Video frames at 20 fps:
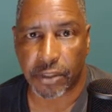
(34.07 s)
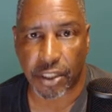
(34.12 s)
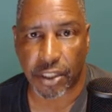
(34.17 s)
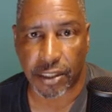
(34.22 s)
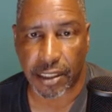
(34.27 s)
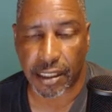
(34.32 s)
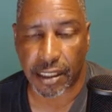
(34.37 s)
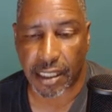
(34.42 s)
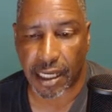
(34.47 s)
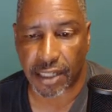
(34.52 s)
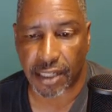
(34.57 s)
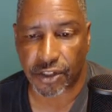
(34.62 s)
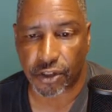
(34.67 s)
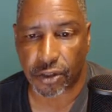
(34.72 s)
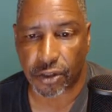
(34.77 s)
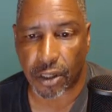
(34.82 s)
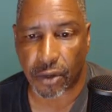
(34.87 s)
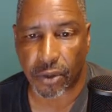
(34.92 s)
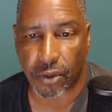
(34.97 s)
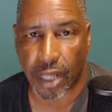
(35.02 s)
just in case you
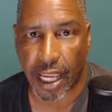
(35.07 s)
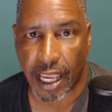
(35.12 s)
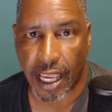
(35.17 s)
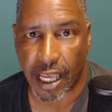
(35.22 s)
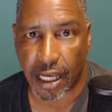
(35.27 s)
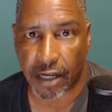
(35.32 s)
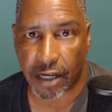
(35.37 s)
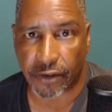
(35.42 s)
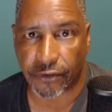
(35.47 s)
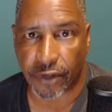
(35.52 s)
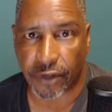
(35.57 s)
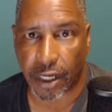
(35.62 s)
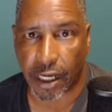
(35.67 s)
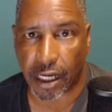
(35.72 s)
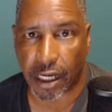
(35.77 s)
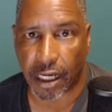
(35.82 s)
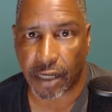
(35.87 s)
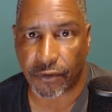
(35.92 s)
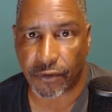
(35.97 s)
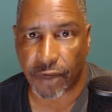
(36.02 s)
don't have
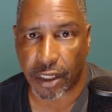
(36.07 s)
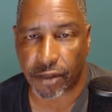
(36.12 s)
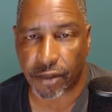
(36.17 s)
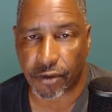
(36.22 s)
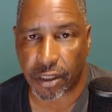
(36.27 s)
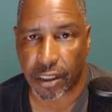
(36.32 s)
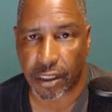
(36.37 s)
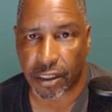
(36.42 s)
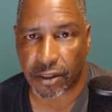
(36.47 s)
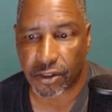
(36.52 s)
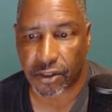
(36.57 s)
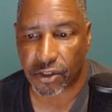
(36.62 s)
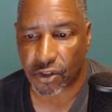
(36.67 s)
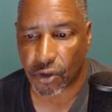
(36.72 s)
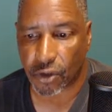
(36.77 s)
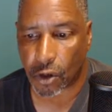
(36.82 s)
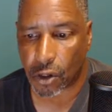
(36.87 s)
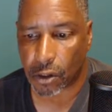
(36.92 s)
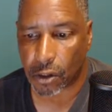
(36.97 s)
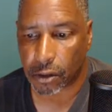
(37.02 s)
Vagrant
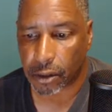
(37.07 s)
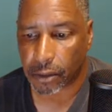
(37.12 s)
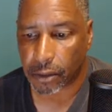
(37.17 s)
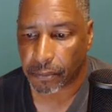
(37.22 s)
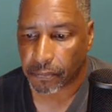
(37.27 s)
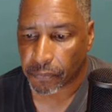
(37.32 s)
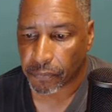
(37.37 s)
installed.